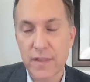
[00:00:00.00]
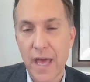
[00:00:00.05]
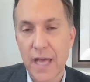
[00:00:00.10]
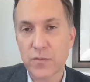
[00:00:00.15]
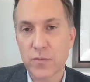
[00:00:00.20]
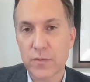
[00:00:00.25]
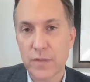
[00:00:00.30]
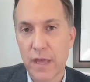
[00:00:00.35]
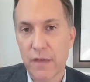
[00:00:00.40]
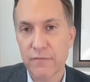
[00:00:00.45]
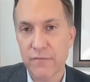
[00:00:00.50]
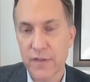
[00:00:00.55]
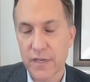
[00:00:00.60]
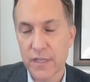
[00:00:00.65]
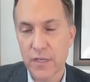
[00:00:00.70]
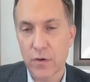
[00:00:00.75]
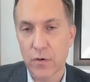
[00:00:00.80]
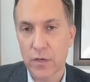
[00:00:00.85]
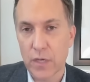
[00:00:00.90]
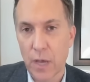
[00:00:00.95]
That's where that
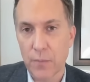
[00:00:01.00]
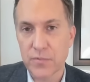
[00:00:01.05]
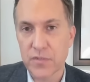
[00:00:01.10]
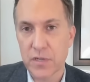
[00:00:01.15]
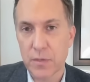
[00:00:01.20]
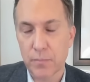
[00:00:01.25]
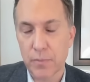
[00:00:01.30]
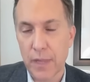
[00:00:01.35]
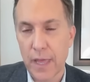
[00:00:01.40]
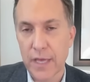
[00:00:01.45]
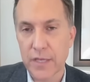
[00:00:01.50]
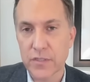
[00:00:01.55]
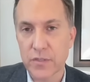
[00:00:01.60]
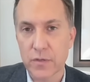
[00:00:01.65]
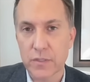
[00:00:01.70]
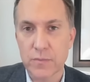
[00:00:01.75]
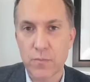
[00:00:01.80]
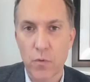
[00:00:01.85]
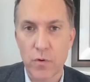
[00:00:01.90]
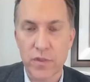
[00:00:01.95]
video comes into play. So
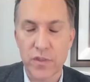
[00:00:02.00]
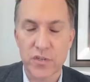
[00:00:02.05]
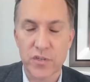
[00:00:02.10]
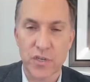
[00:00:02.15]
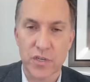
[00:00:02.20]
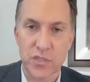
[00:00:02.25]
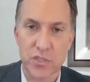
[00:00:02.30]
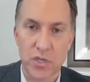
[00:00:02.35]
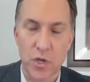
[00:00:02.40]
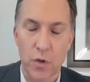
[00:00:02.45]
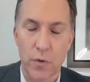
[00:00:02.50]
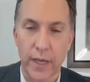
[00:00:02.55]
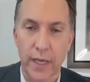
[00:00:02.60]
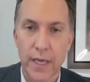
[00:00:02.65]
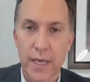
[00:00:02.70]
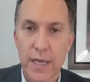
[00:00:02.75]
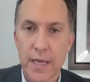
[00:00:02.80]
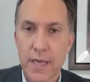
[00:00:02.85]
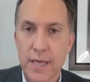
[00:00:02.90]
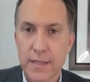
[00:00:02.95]
it's more than just showing
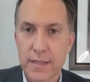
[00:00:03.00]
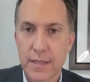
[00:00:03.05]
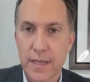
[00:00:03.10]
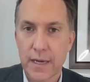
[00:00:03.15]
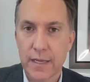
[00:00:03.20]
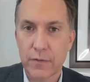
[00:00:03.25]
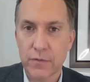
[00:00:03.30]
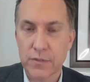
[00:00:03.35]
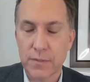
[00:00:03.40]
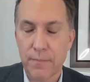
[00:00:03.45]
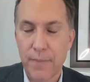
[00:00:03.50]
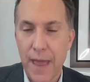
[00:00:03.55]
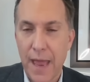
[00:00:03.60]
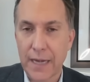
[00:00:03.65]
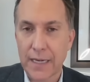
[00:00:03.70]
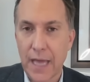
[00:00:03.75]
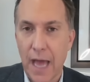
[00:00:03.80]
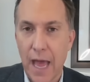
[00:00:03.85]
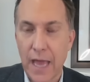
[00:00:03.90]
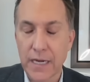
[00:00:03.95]
that he was a
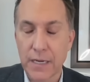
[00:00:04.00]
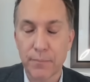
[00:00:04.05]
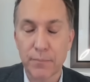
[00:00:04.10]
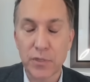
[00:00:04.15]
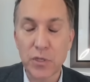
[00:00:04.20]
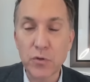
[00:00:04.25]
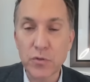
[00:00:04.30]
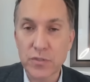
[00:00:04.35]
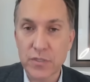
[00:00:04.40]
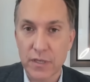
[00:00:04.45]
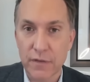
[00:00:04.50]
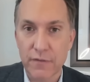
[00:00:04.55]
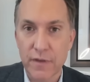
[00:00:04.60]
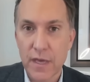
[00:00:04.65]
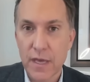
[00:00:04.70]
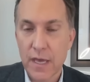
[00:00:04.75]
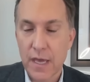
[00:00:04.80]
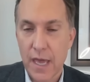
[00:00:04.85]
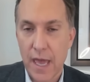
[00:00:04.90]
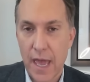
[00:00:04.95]
bad guy and abusive
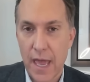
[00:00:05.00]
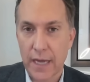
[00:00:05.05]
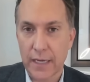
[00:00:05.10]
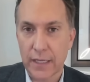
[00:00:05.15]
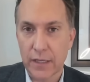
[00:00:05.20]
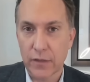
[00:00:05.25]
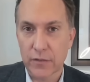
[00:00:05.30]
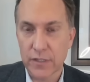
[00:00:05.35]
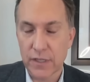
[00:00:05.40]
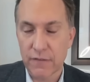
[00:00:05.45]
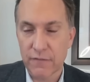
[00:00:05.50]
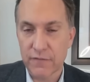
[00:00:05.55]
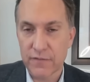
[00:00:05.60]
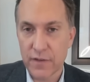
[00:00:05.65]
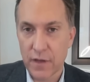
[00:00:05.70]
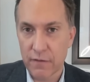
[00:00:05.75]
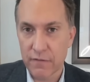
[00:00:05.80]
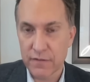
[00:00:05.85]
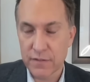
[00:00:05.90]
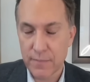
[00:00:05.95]
and guilty
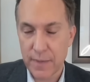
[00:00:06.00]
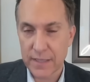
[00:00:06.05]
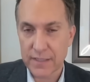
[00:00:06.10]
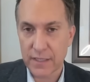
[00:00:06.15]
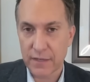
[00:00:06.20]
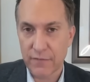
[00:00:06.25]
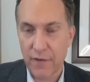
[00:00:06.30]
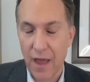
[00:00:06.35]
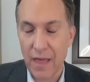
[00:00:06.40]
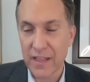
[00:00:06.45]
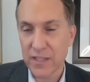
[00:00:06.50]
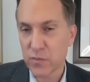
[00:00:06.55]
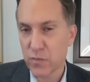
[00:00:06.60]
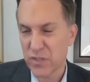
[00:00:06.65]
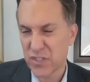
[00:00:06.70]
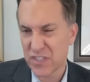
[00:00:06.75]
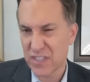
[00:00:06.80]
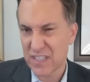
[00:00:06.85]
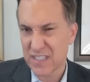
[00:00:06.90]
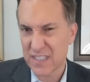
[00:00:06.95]
of domestic violence,
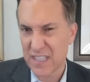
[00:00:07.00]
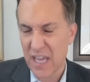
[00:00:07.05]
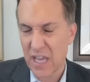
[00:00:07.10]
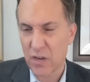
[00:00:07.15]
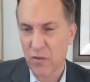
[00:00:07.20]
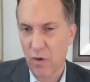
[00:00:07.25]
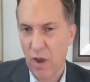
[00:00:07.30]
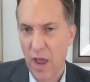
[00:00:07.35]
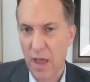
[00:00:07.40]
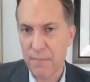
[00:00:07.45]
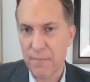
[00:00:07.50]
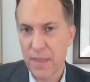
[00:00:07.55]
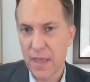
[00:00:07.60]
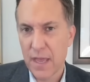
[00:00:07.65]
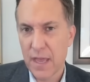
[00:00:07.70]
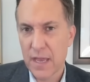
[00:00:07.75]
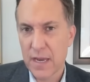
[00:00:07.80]
which is a state crime,